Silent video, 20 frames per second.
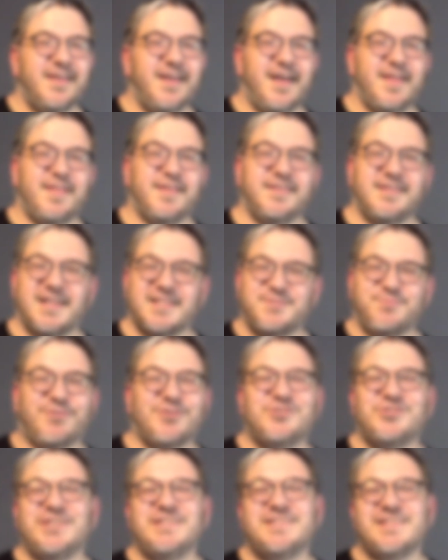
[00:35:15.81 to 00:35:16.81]
I think that's
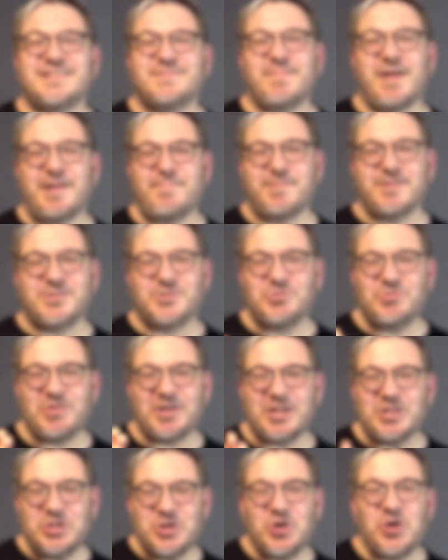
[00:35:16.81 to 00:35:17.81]
what Jesus might be
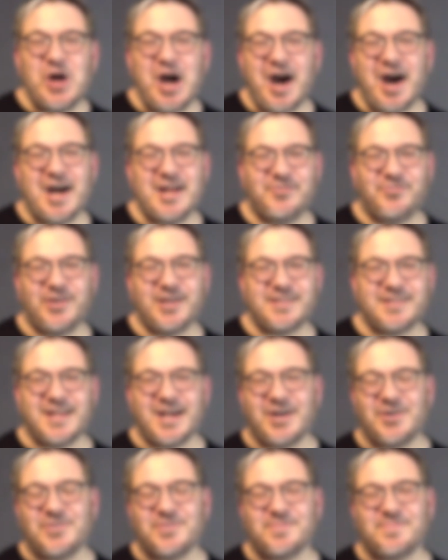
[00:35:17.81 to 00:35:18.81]
doing in your heart right
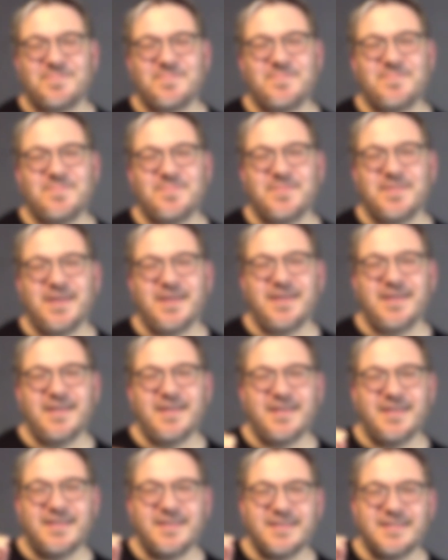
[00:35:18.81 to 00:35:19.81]
now.
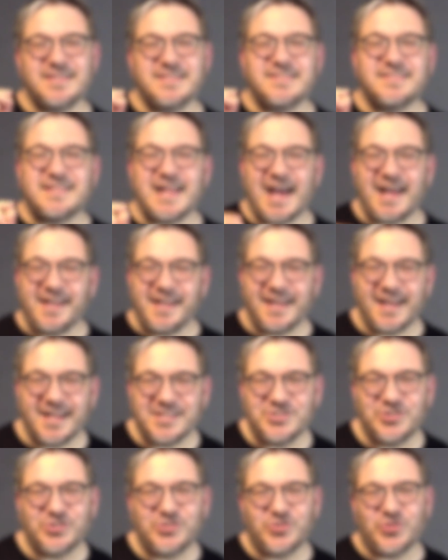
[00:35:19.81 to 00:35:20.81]
He's standing
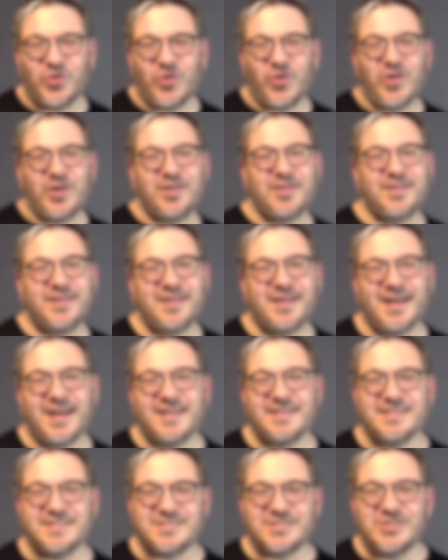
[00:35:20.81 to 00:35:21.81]
at your door
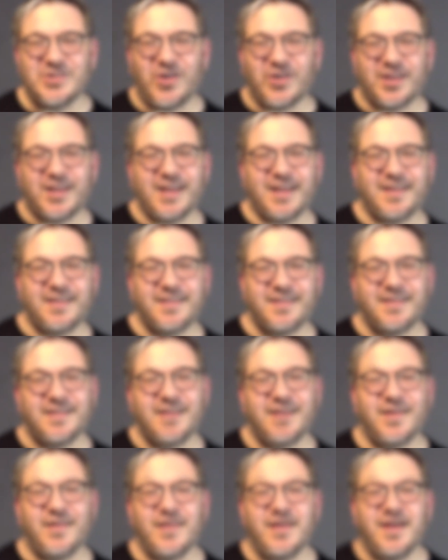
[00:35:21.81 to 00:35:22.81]
and he's knocking.
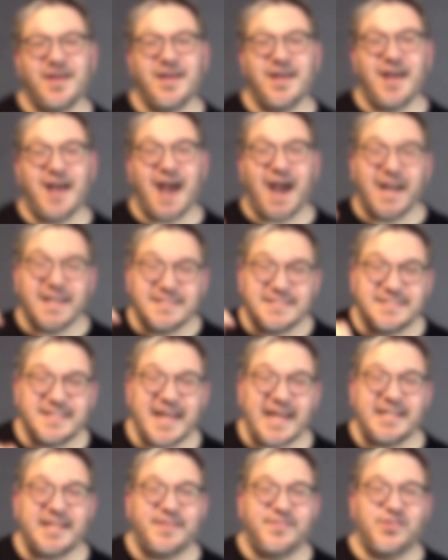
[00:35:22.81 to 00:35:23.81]
"I
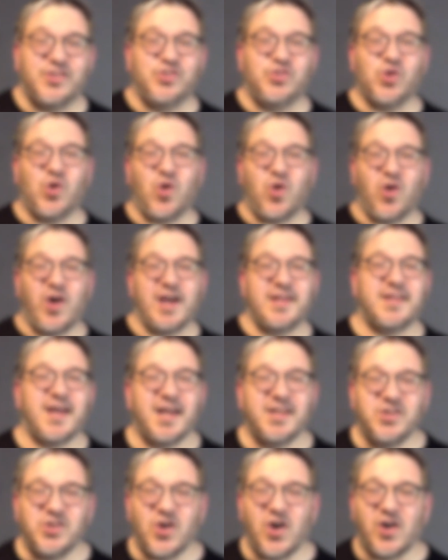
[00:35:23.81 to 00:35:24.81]
stand at the door and
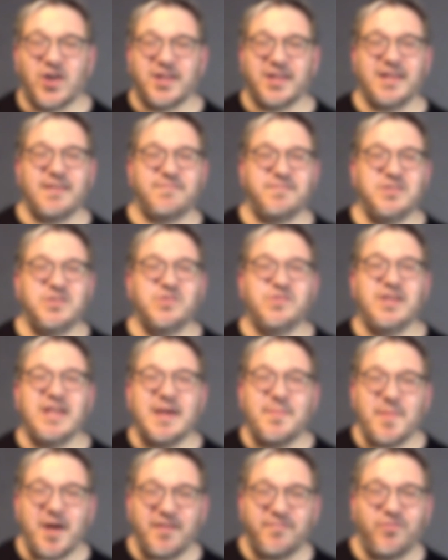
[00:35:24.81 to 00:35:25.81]
I knock. If you
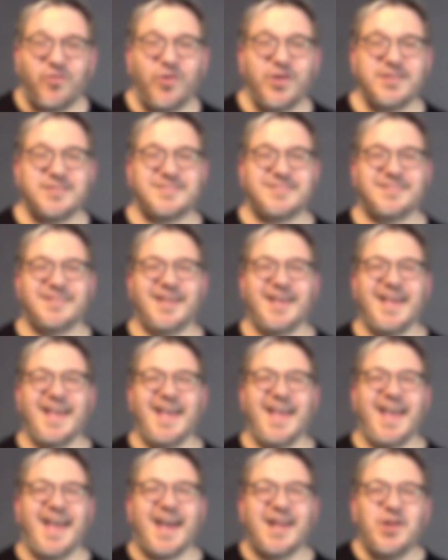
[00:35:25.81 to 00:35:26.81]
hear my voice
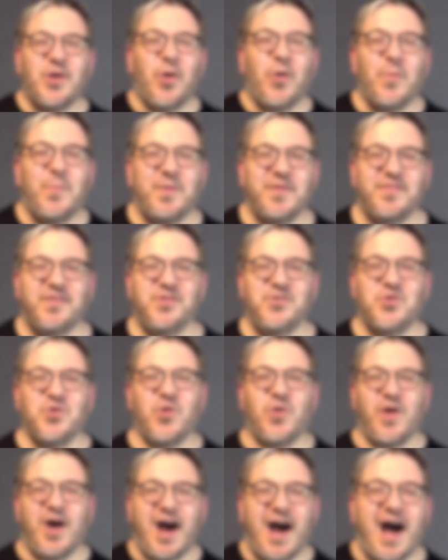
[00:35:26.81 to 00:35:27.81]
and open the
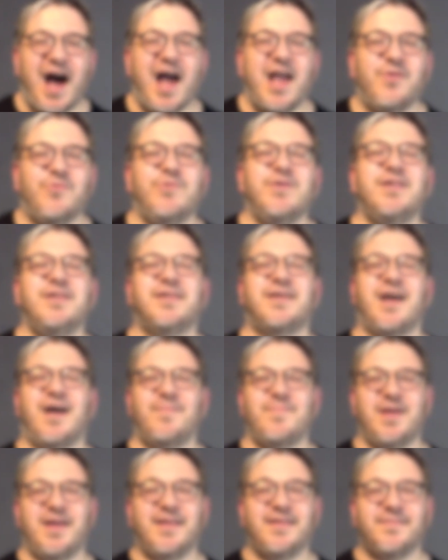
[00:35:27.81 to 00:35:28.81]
door, I will
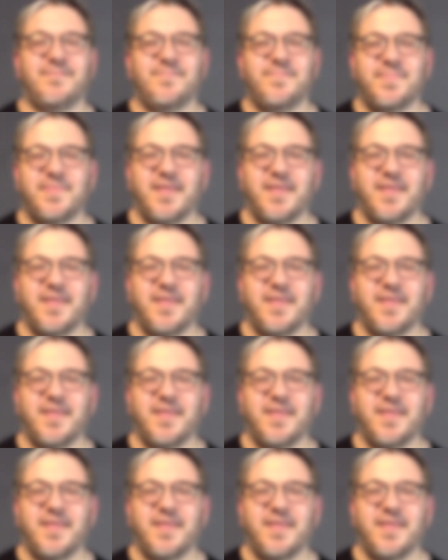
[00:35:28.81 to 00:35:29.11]
come in